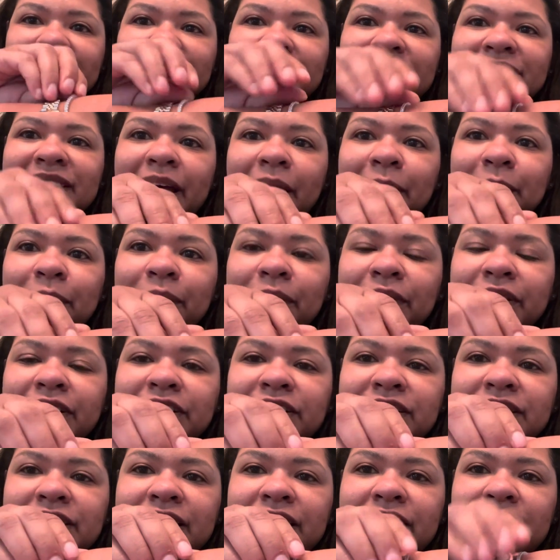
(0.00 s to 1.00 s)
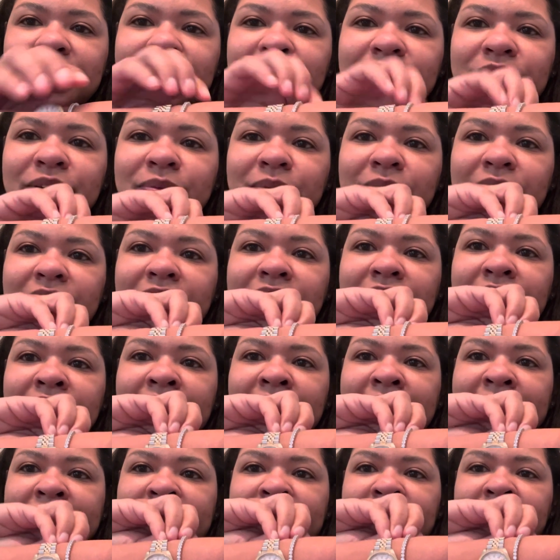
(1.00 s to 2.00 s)
At that point, just get a new one.
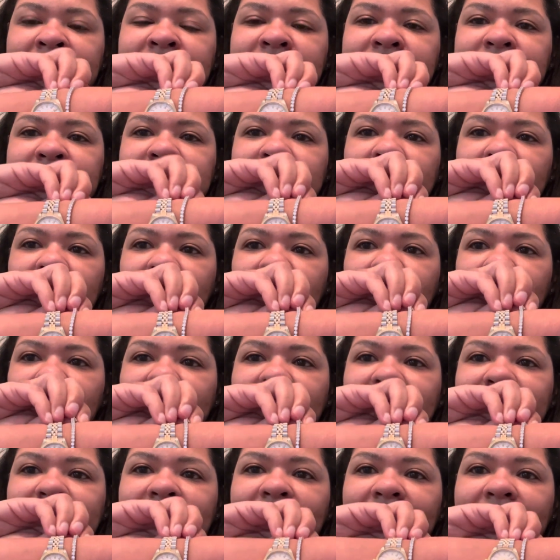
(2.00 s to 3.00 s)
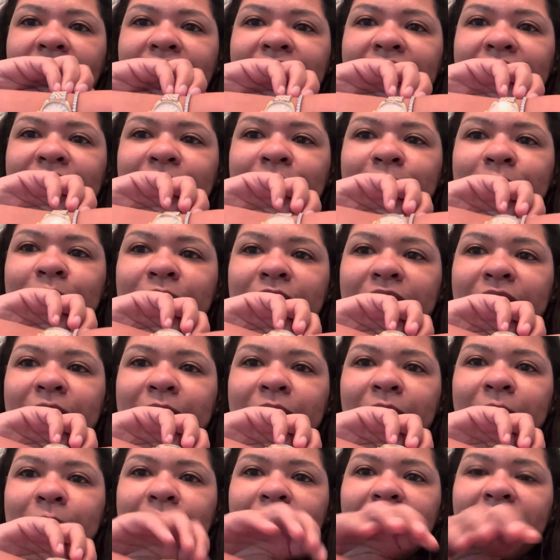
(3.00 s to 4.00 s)
So I've kind of put in
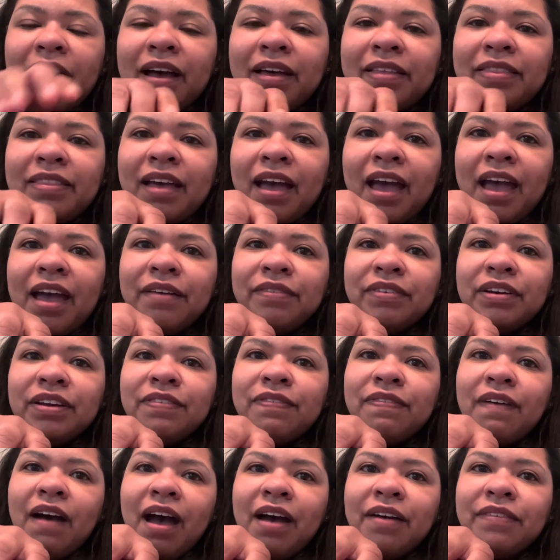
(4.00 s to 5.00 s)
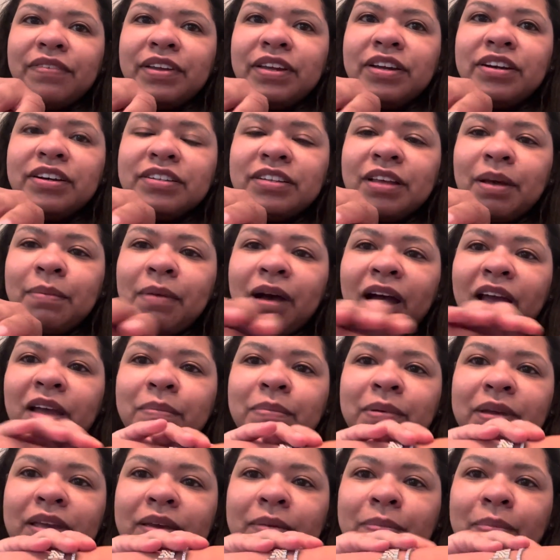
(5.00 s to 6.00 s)
my mind that every five years I might
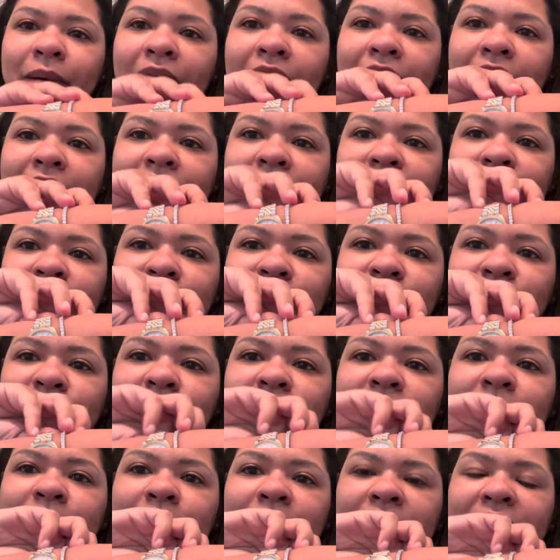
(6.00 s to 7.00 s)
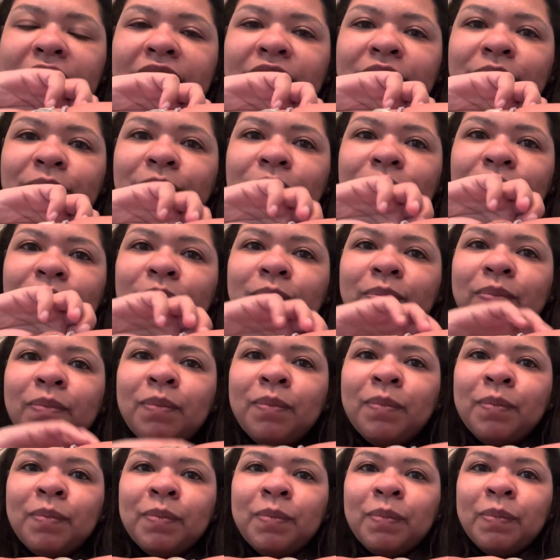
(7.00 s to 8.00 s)
be buying a new one, but it will
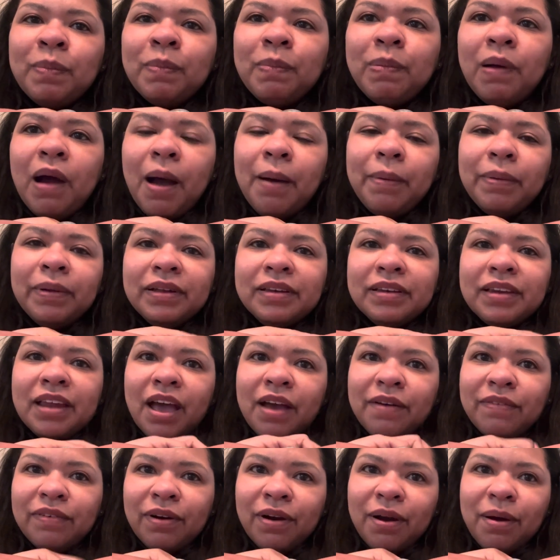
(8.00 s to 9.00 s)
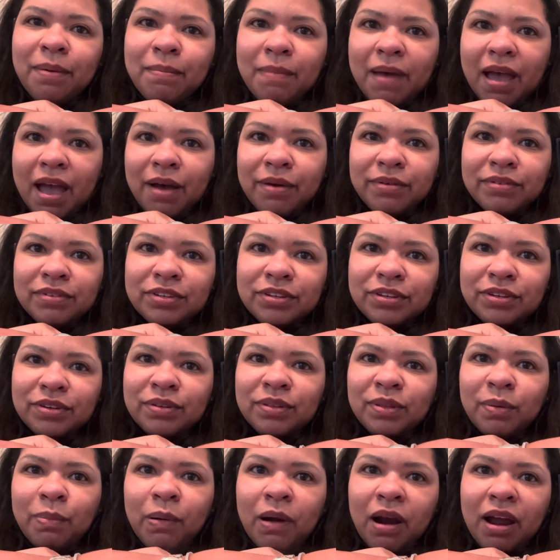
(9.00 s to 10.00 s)
probably never amount to
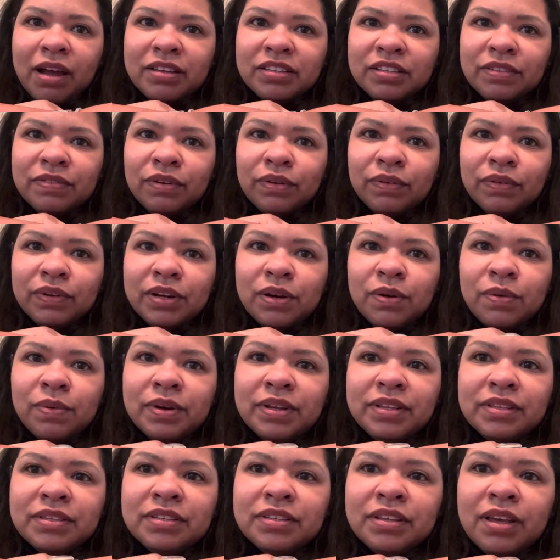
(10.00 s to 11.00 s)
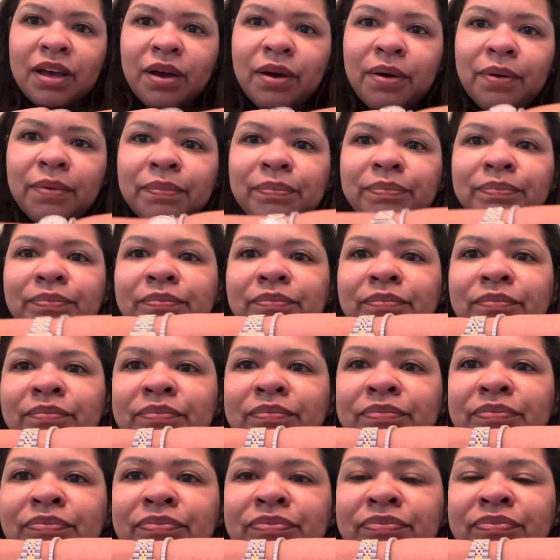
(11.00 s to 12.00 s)
the price of a real one. So
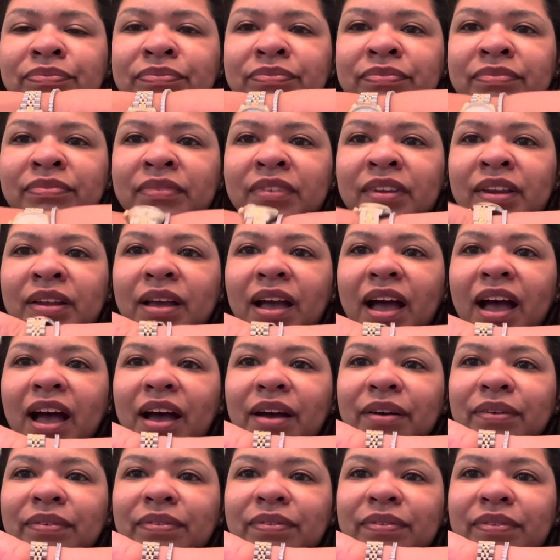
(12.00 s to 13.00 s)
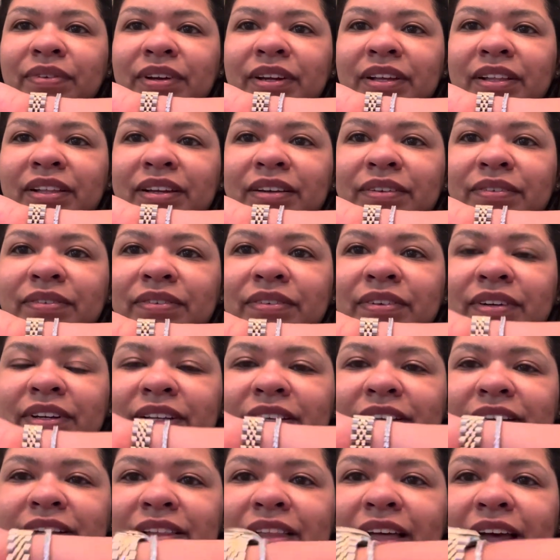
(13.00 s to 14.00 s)
I really,
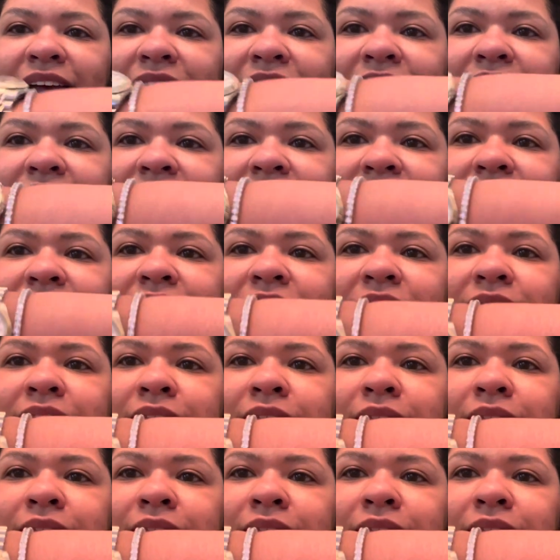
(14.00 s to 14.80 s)
really like this.